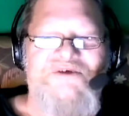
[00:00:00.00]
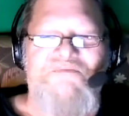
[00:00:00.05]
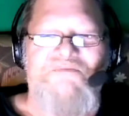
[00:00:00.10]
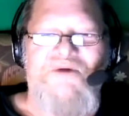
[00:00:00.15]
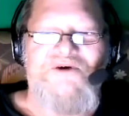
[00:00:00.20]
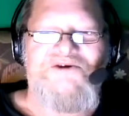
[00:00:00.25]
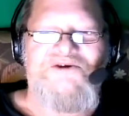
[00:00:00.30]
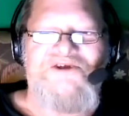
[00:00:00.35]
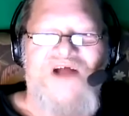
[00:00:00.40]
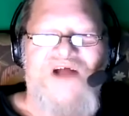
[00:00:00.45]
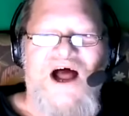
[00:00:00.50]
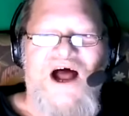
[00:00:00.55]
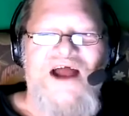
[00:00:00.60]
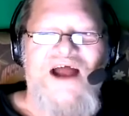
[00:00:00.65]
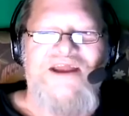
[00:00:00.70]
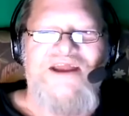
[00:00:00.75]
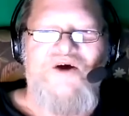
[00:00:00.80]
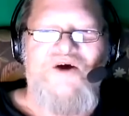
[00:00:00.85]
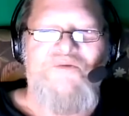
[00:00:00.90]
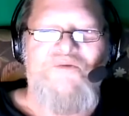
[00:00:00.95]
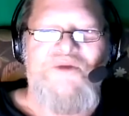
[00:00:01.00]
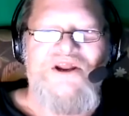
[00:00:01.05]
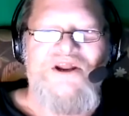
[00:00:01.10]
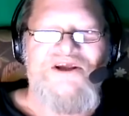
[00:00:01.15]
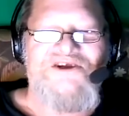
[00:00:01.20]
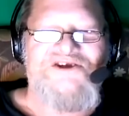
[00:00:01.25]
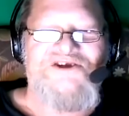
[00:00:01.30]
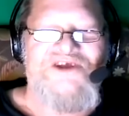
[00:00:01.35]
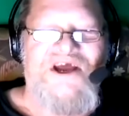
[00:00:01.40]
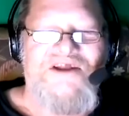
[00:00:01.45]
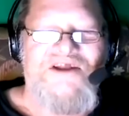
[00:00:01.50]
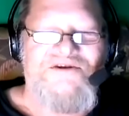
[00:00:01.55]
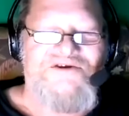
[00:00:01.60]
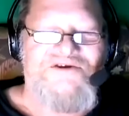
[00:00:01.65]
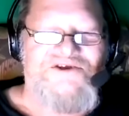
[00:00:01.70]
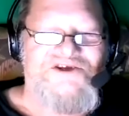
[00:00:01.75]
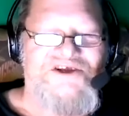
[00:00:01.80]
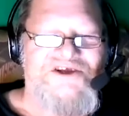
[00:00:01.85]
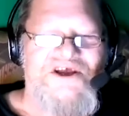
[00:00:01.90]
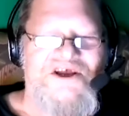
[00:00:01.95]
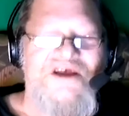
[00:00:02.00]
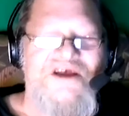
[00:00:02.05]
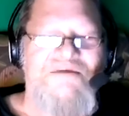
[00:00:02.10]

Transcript: most eye-opening sentence.